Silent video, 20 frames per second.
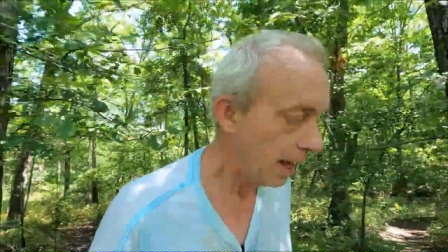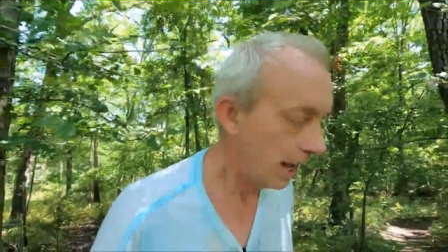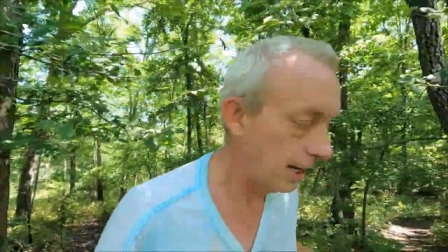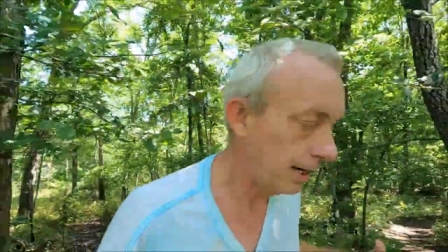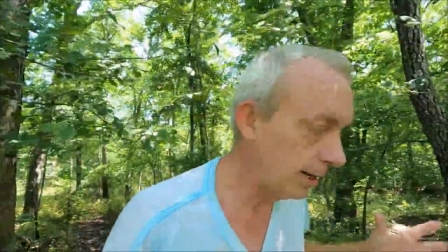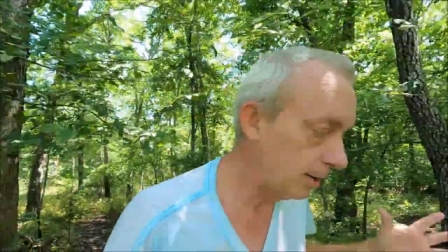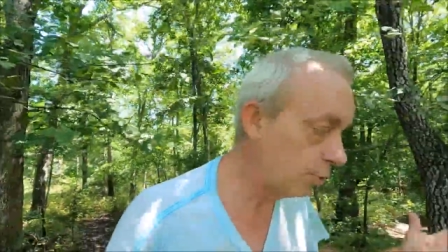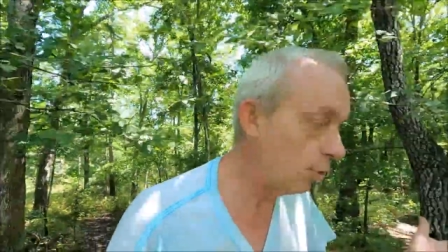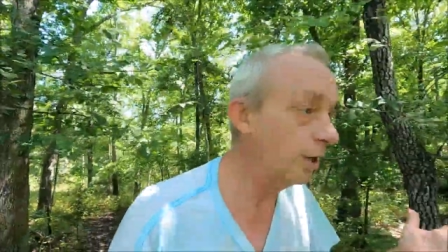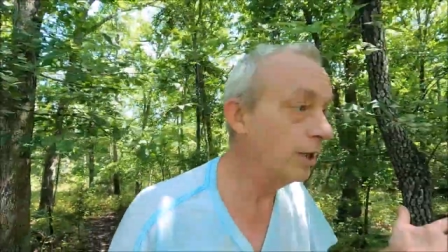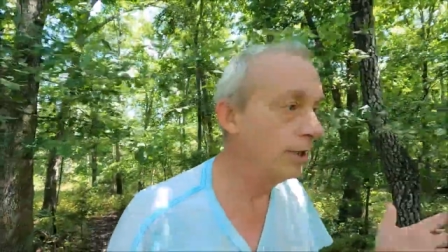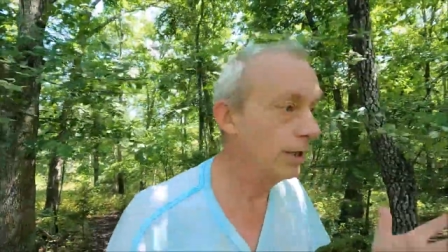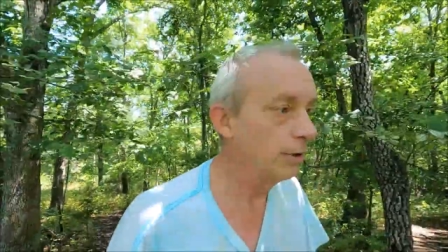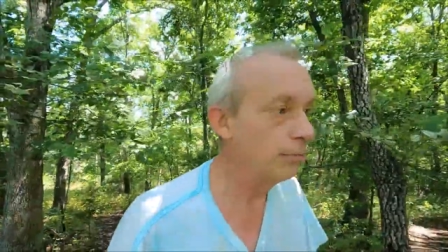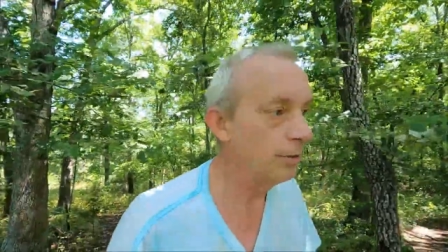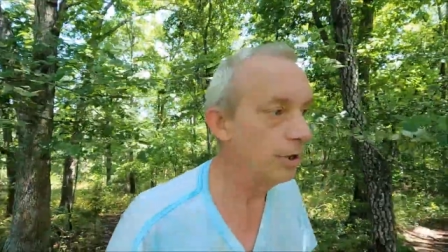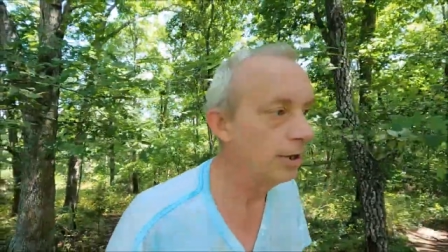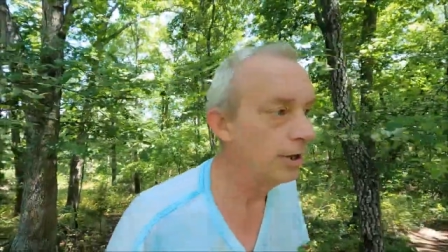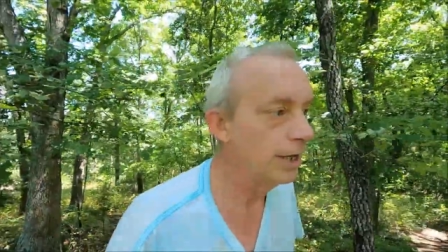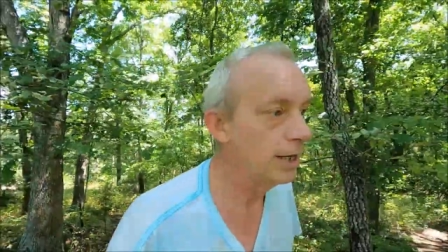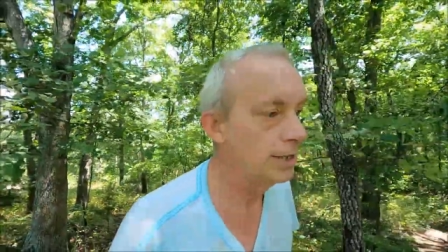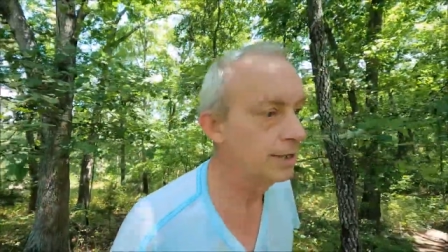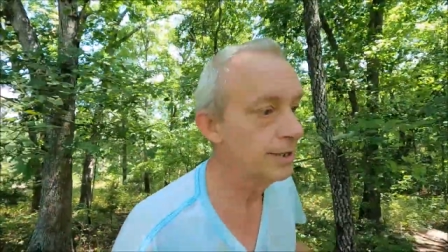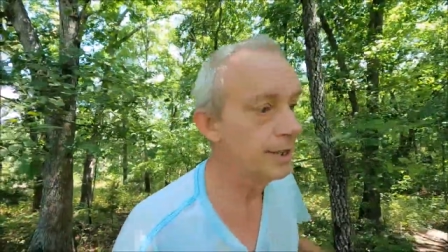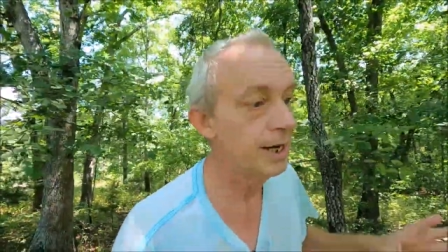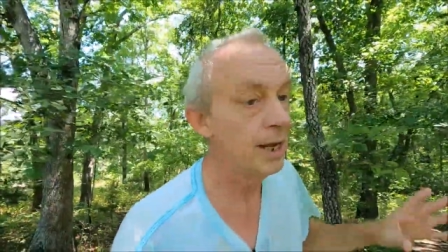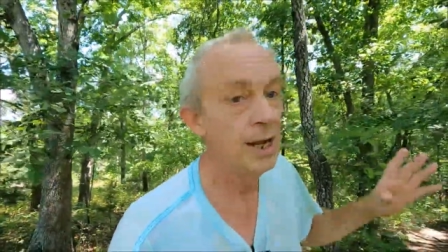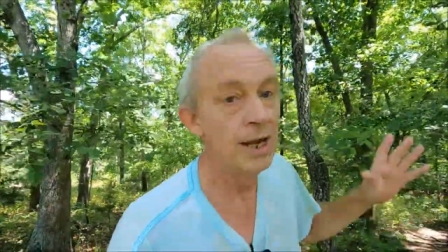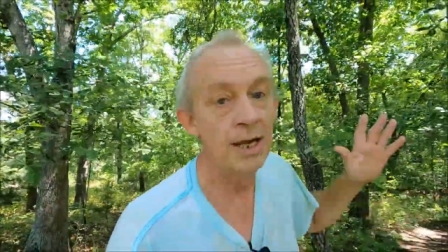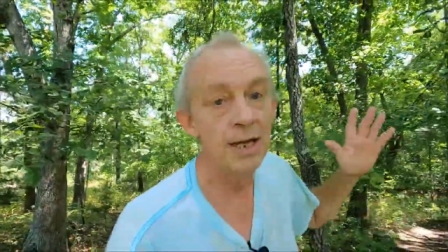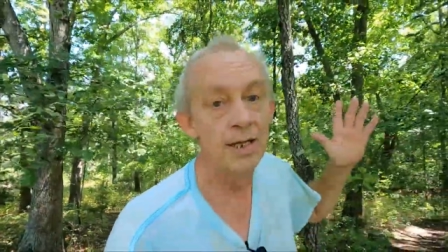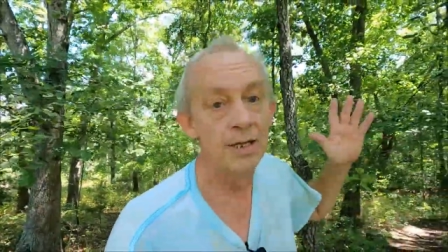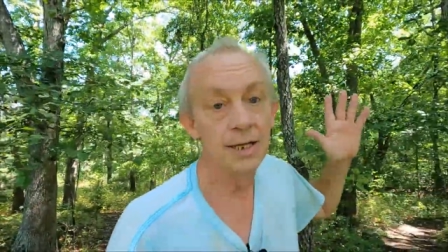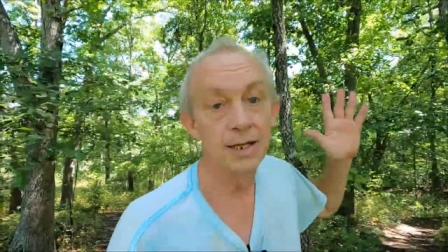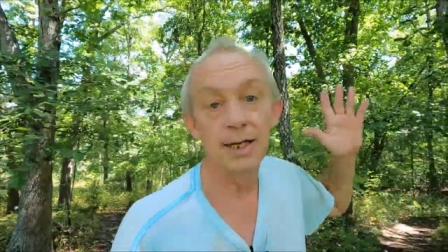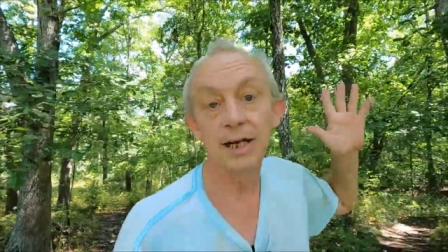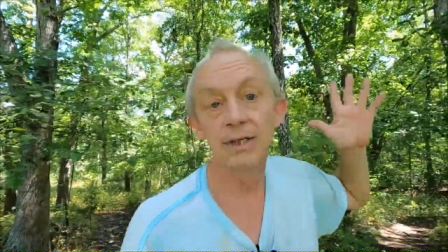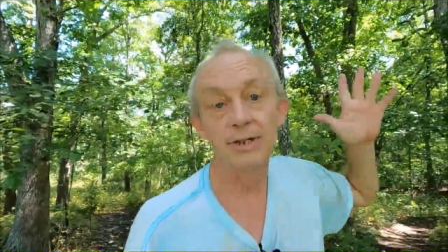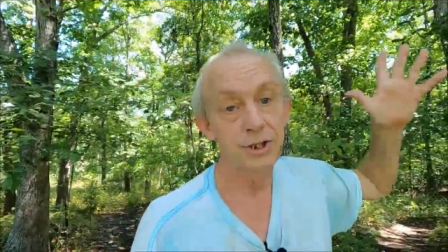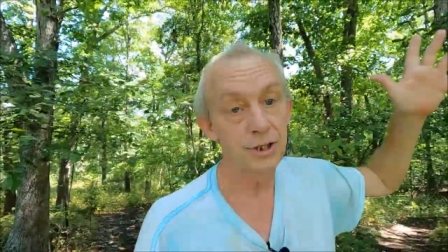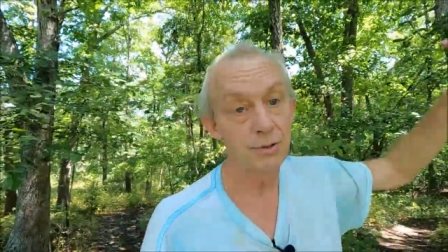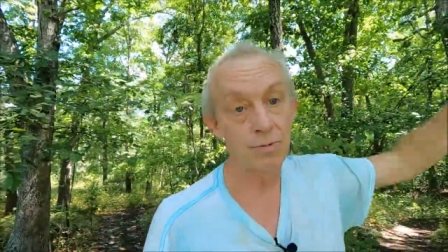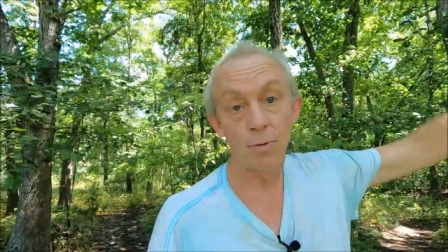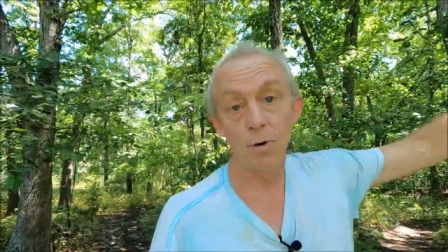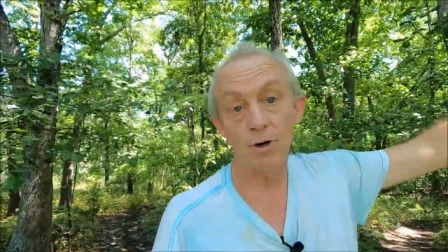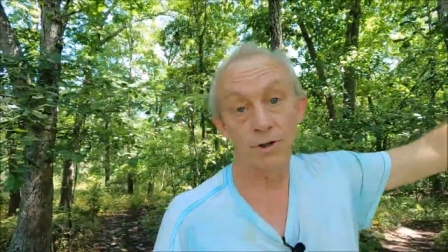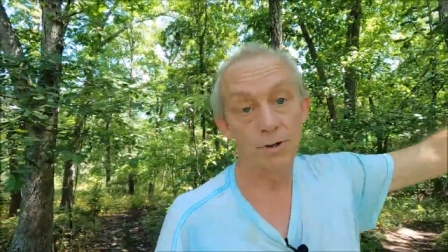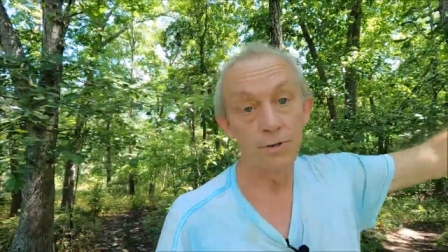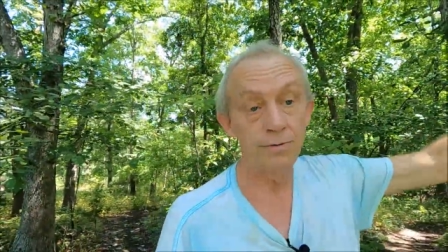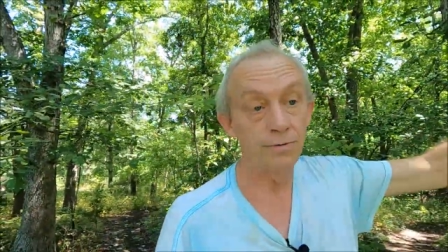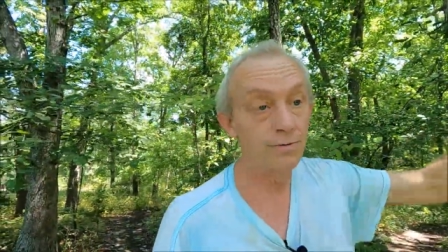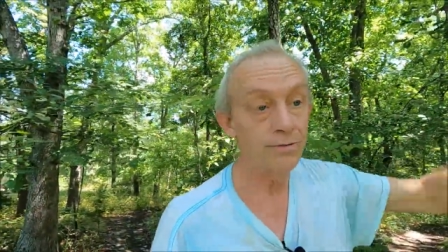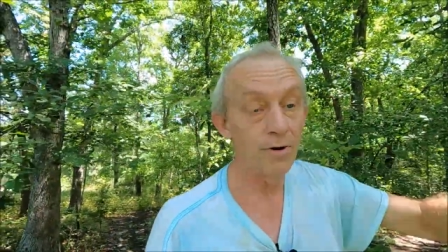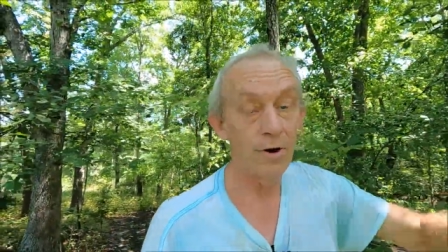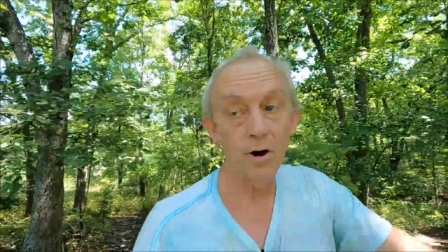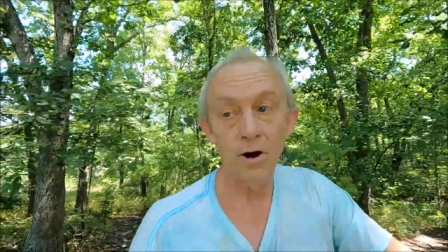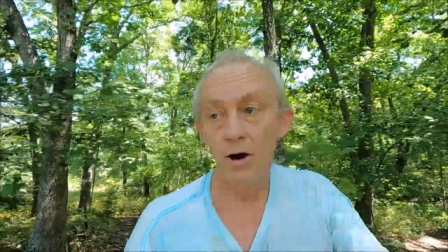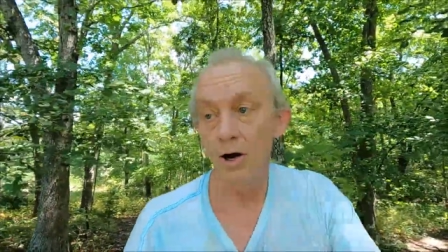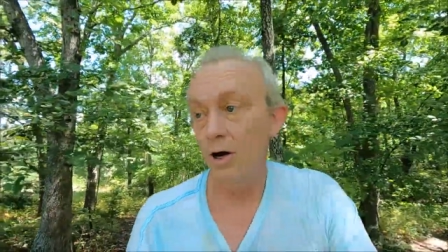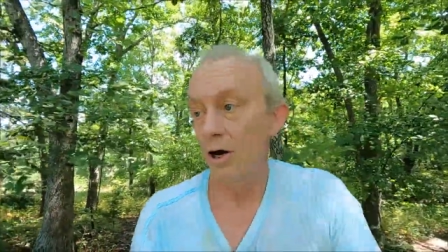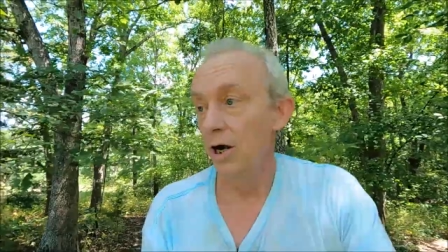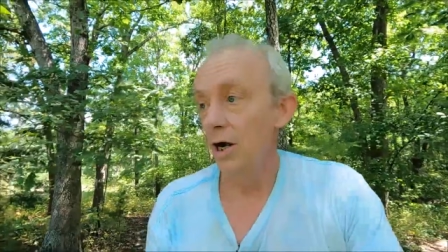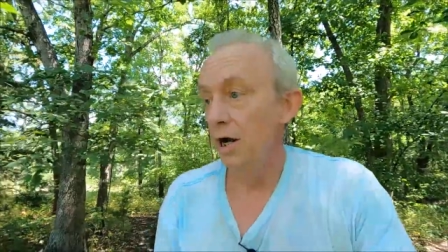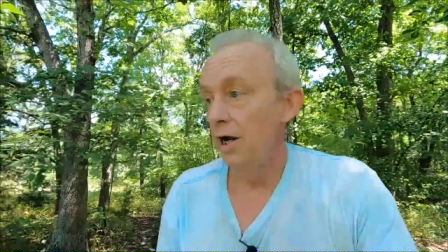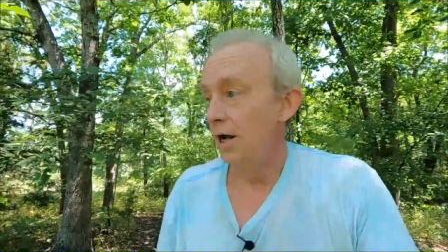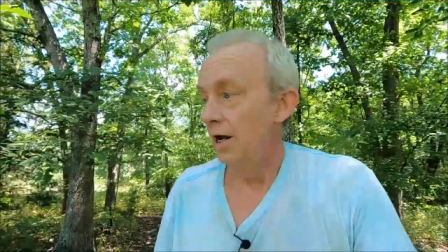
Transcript: and I quickly realized that I just walked too far.